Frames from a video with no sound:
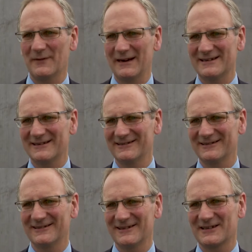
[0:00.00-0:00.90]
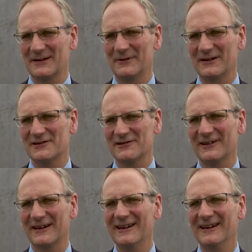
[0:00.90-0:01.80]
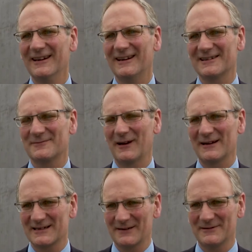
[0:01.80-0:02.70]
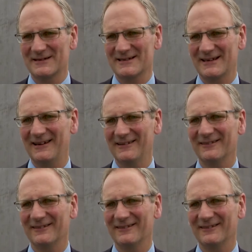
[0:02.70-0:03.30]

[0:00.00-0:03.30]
meet and just come and enjoy, as well as coming to see